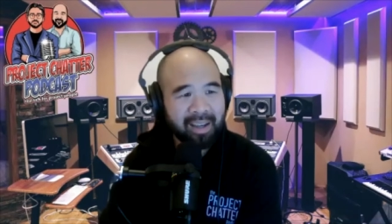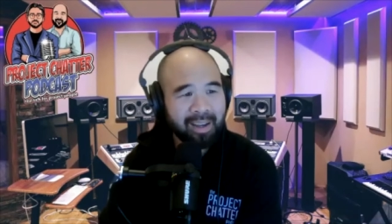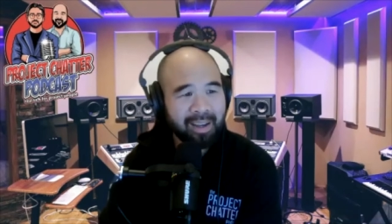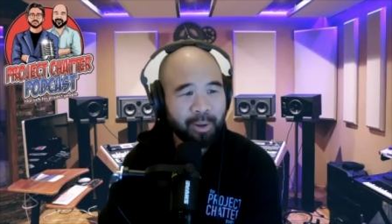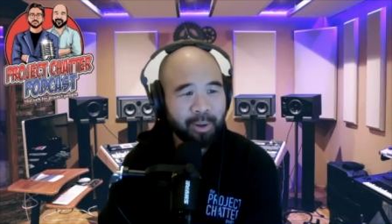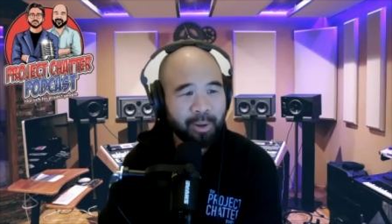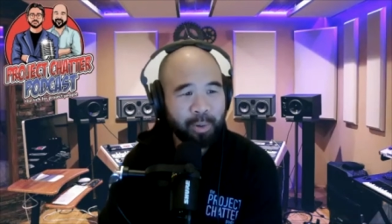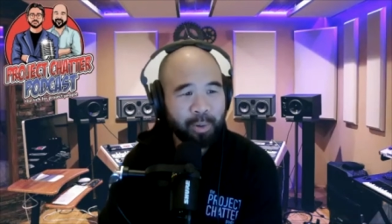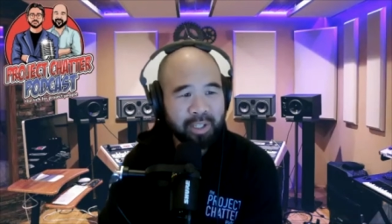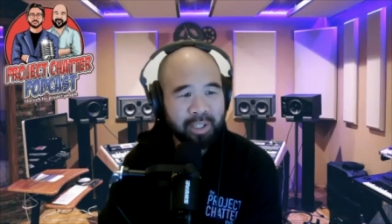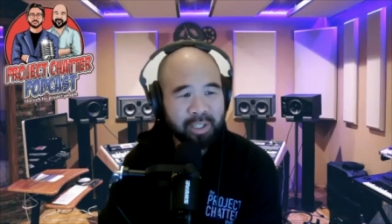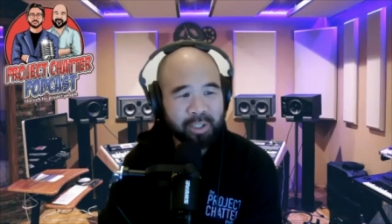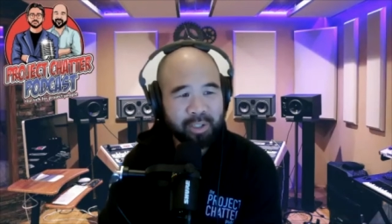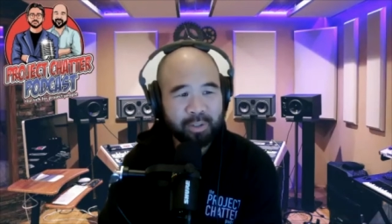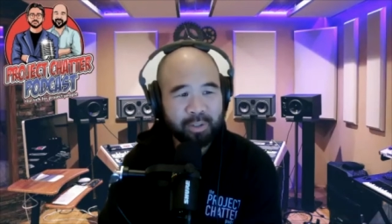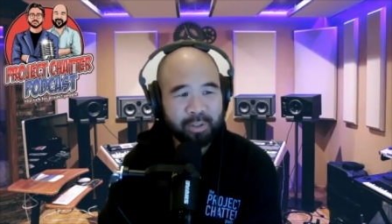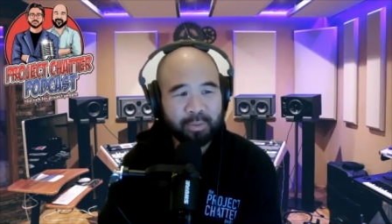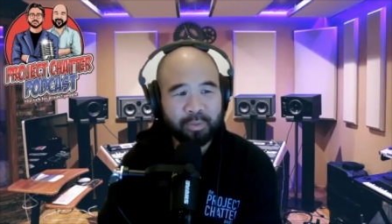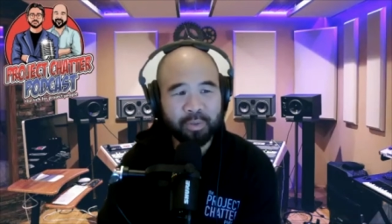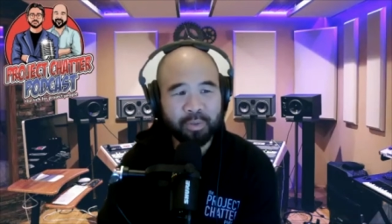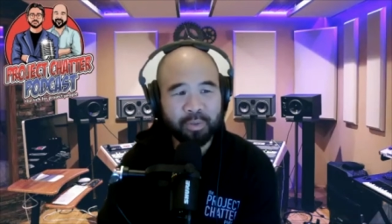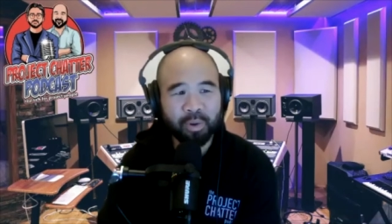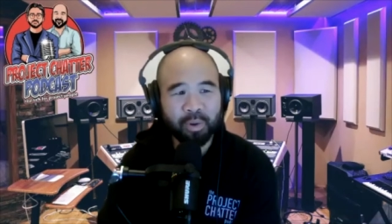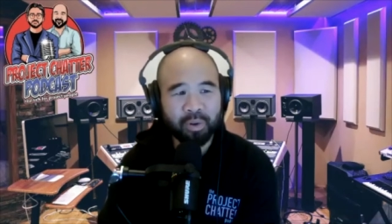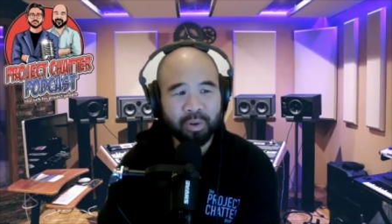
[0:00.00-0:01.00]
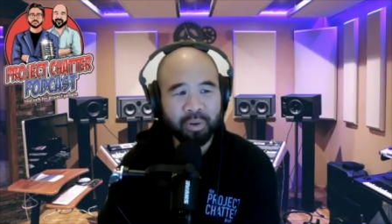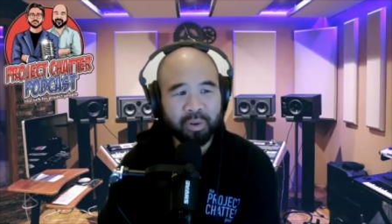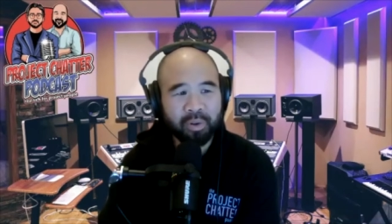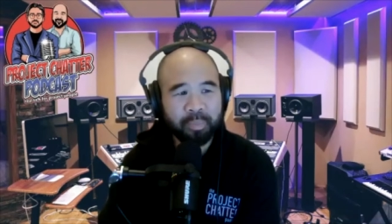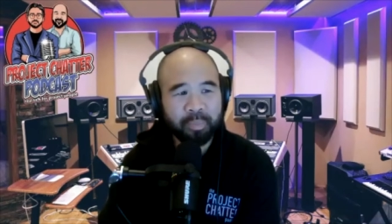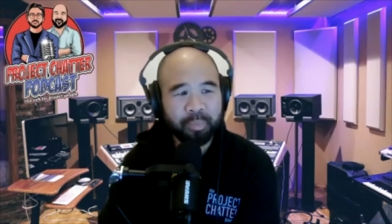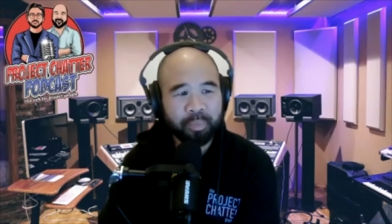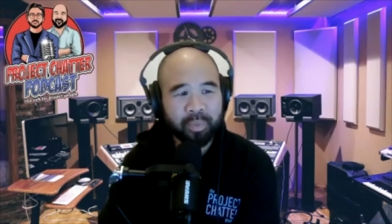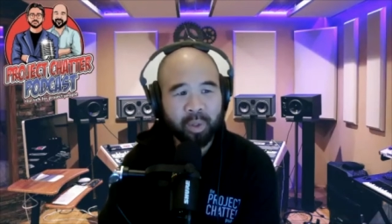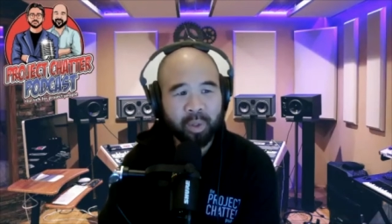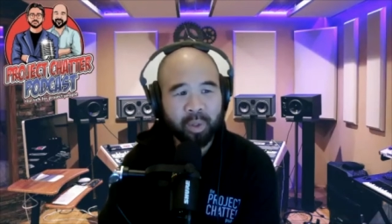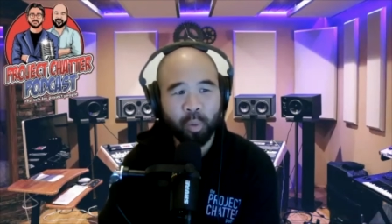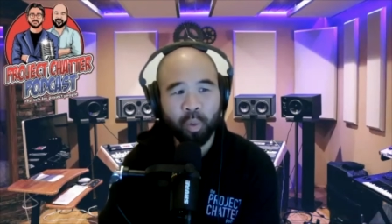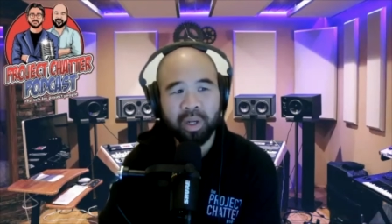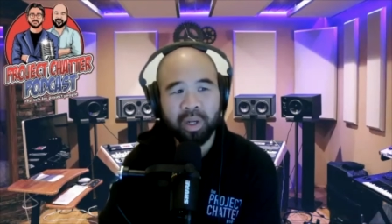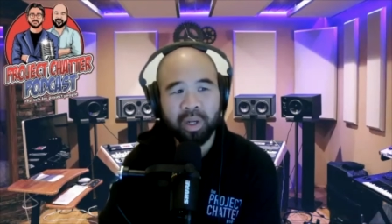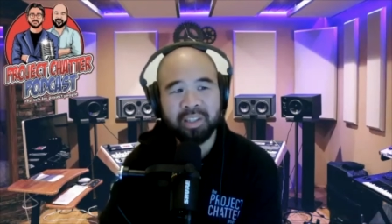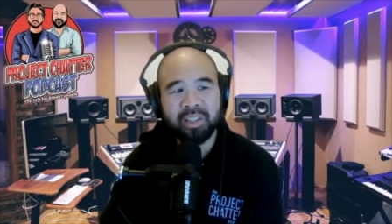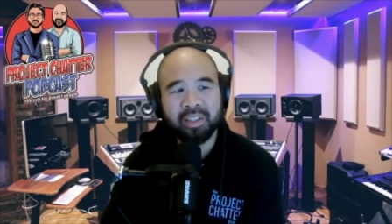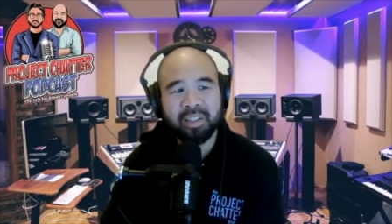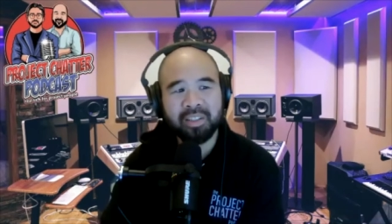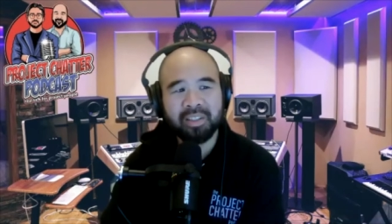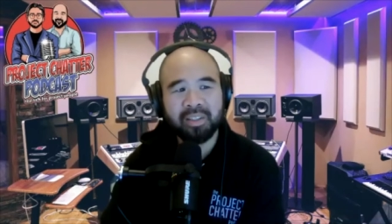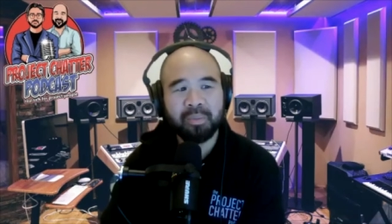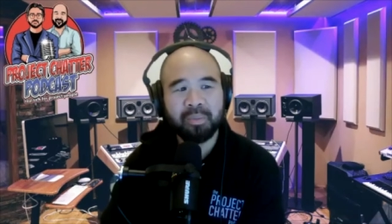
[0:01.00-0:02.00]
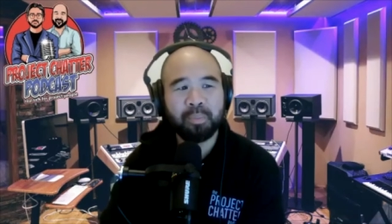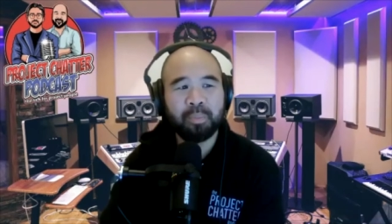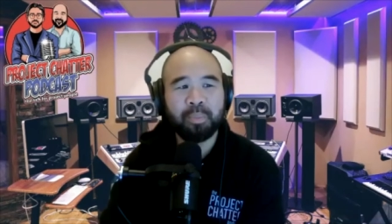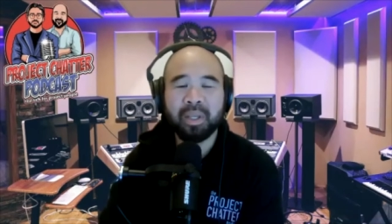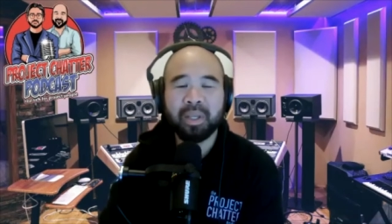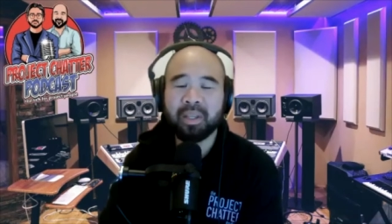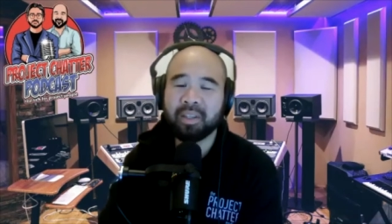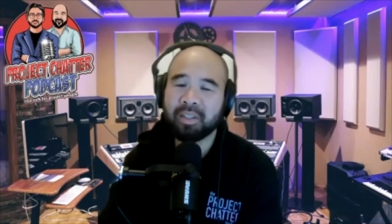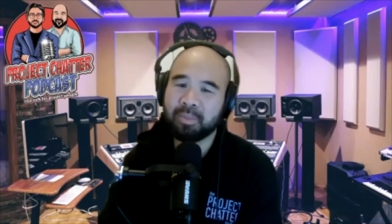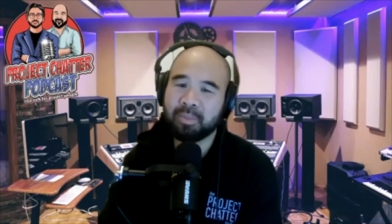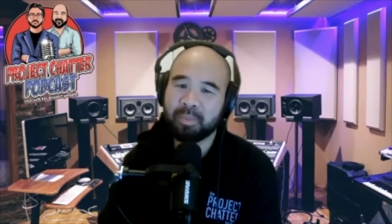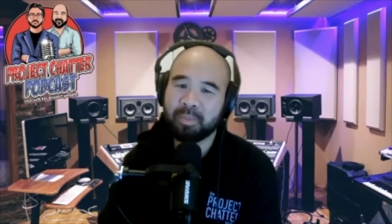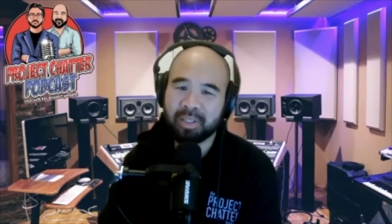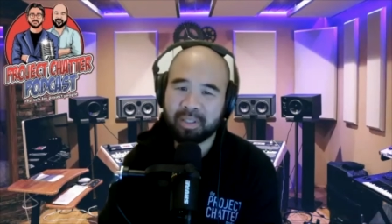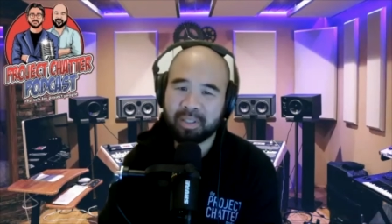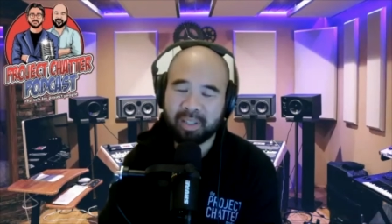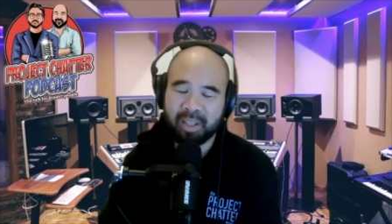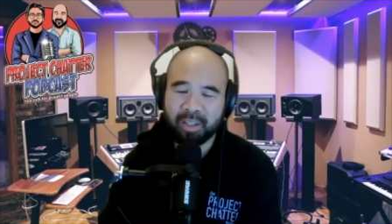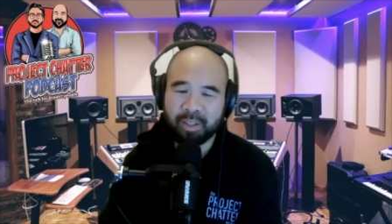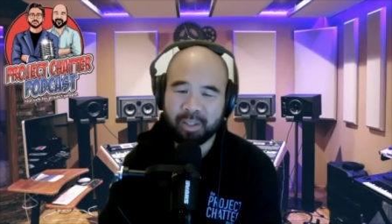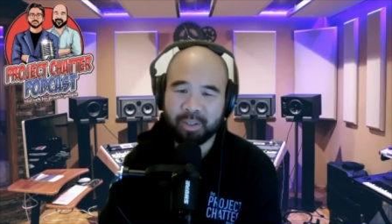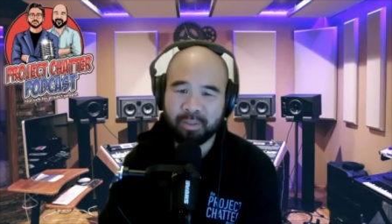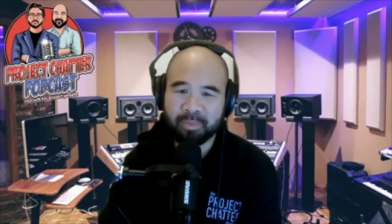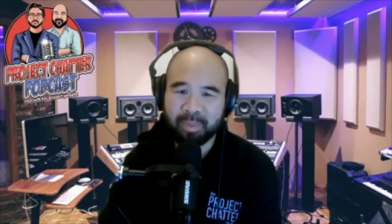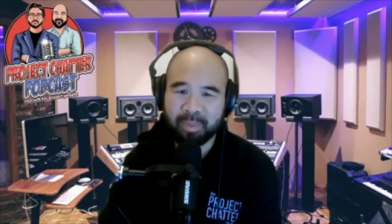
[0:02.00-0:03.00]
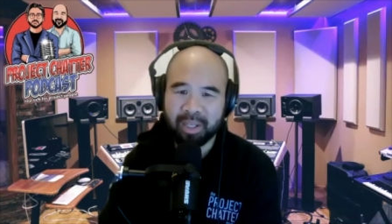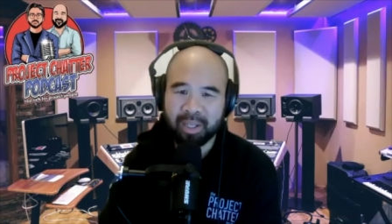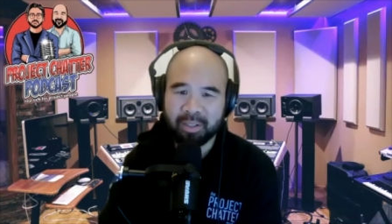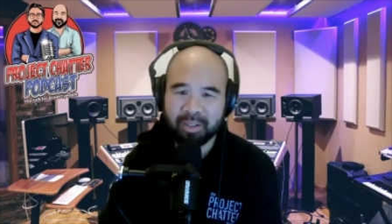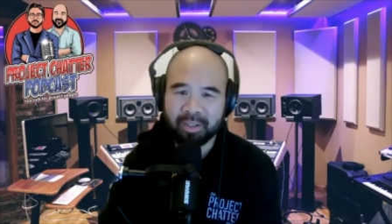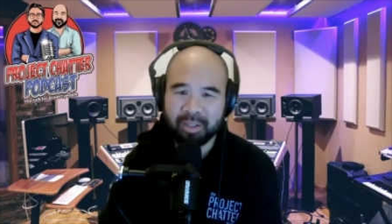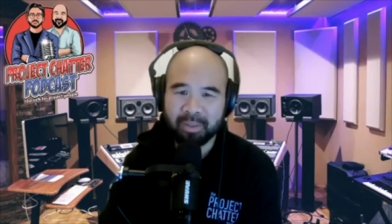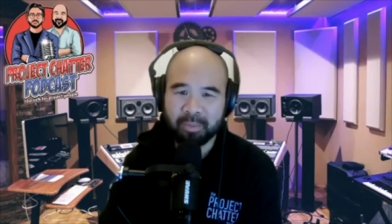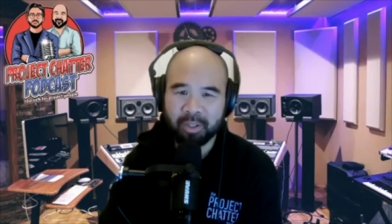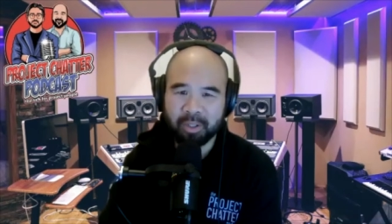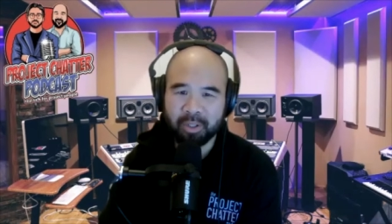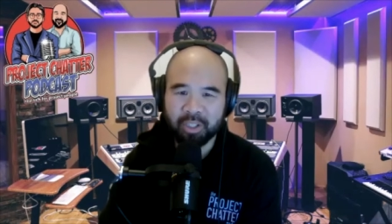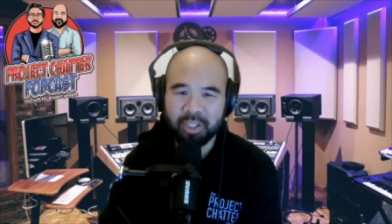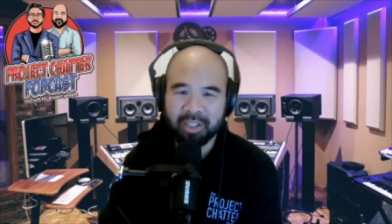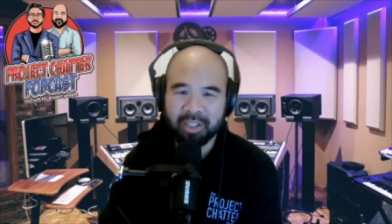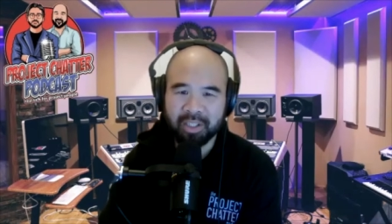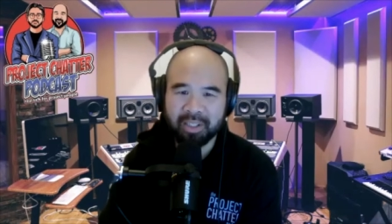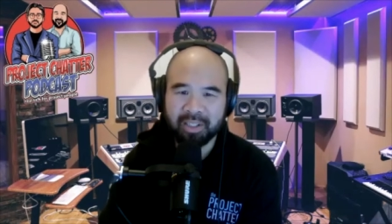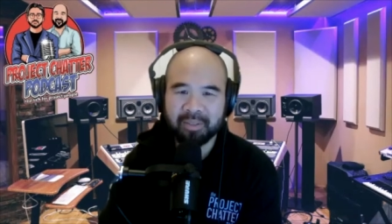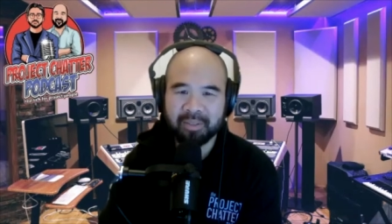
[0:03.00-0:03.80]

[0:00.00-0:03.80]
Question 4, what is the biggest mistake you've made on a project?